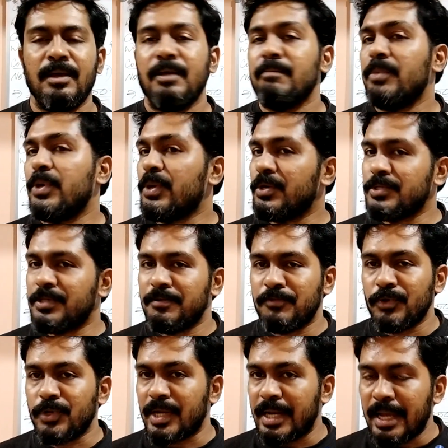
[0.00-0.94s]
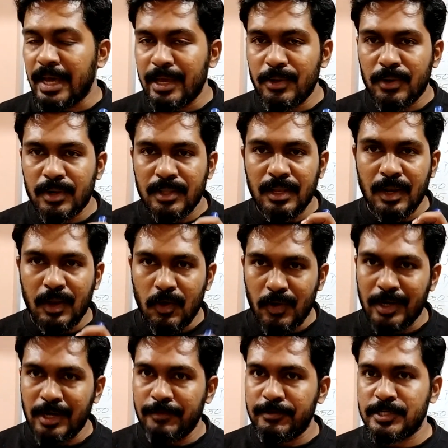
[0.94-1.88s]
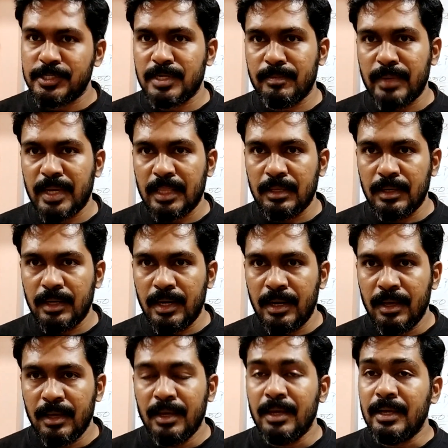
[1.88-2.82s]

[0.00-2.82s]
Because if you rely on the long division method,